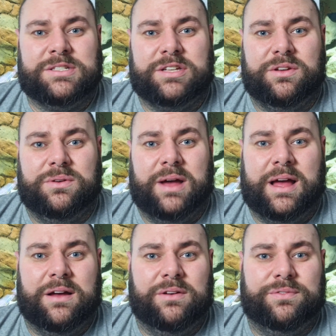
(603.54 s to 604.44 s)
to
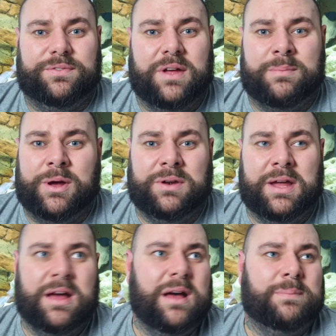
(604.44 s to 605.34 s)
have
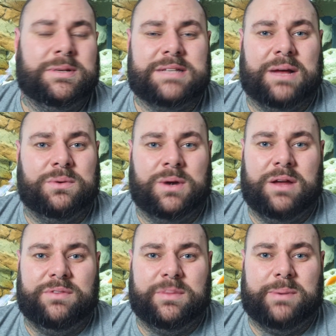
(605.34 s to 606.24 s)
ammonia up and down all
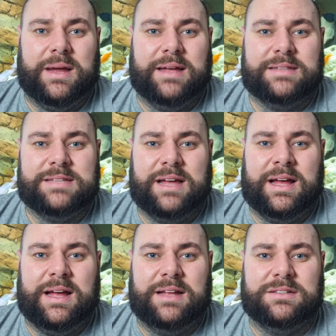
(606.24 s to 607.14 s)
over the place,
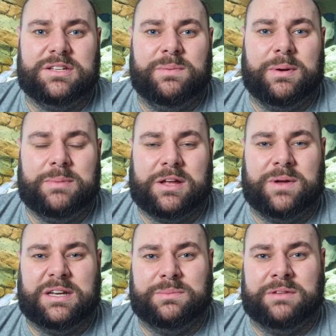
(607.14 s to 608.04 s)
and you're probably gonna
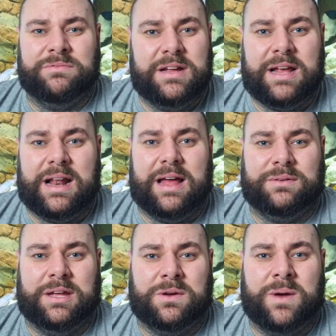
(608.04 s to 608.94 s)
end up with a really
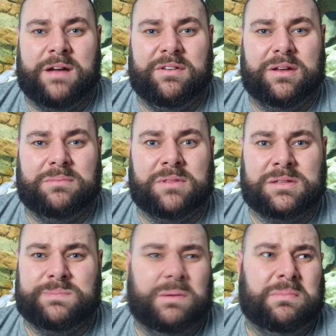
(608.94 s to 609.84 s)
cloudy aquarium
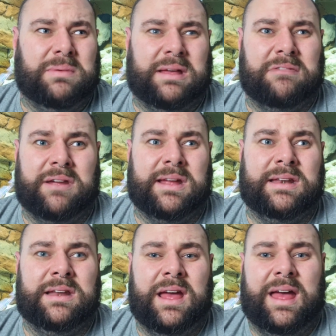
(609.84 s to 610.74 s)
that's probably
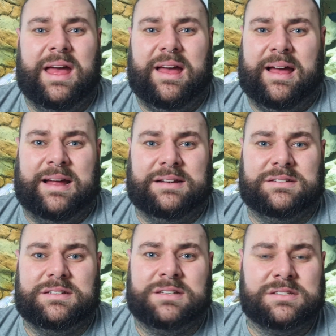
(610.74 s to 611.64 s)
green
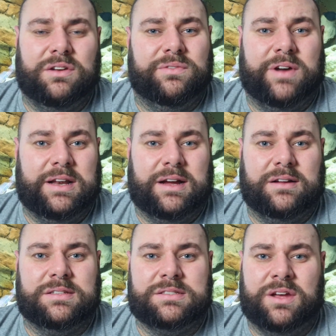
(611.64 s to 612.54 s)
and doesn't look very
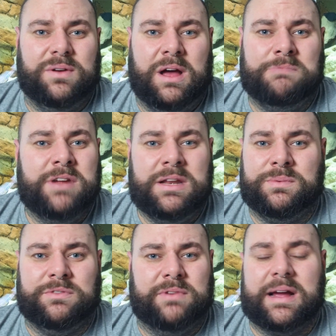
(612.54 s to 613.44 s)
nice. So I really
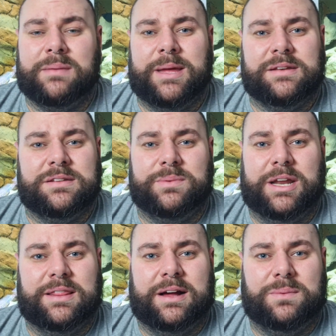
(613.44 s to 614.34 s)
wouldn't recommend doing
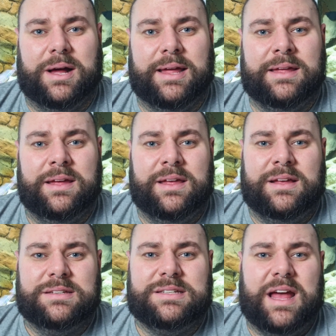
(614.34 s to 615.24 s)
it that way.
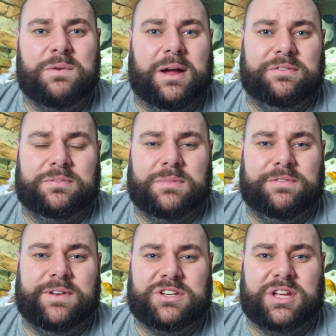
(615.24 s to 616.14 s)
Stay away from the
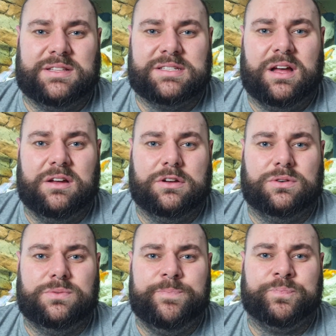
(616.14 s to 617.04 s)
fish in
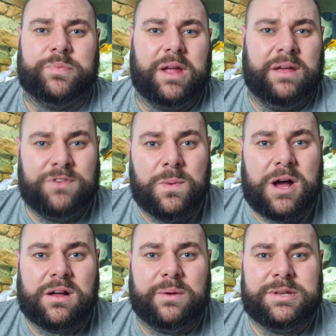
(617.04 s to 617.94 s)
cycle. If you
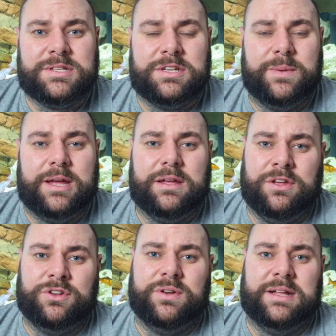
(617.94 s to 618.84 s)
are going to do it,
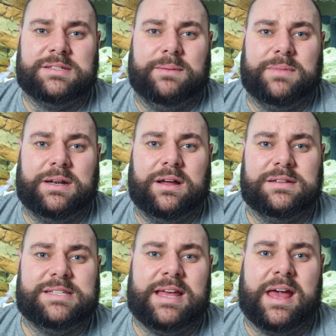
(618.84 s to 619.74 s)
you do need something like
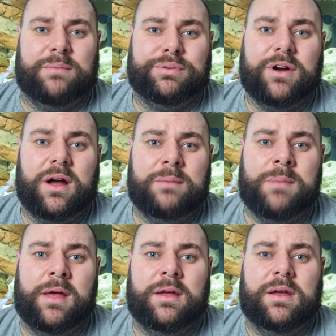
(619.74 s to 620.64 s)
Sea Chem Prime
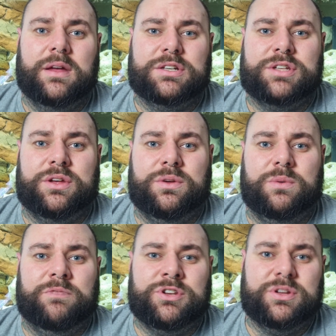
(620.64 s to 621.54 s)
to
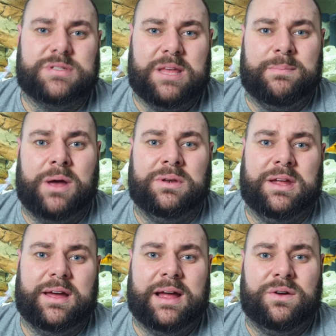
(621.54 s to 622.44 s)
reduce the
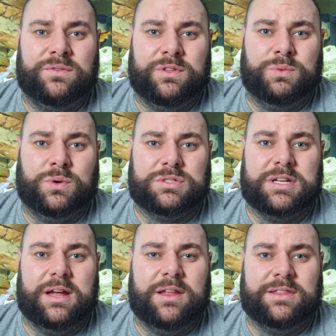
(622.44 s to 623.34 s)
ammonia out of the
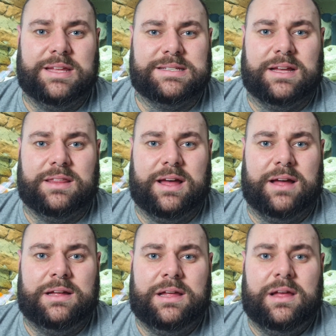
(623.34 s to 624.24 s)
water and things like
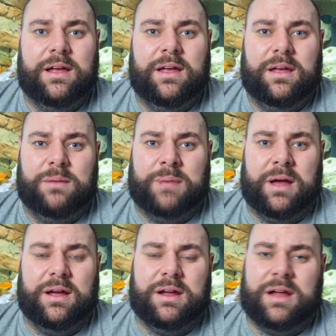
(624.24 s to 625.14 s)
that.
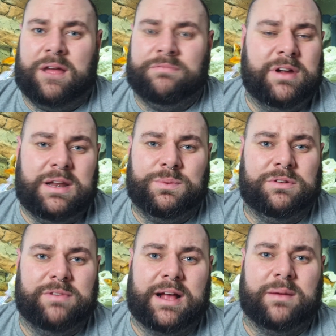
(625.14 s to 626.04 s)
But I really
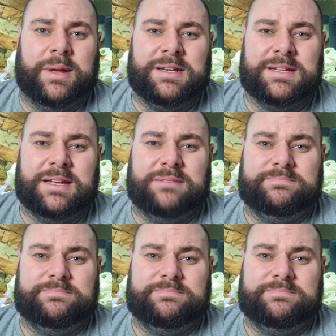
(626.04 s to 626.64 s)
wouldn't recommend it.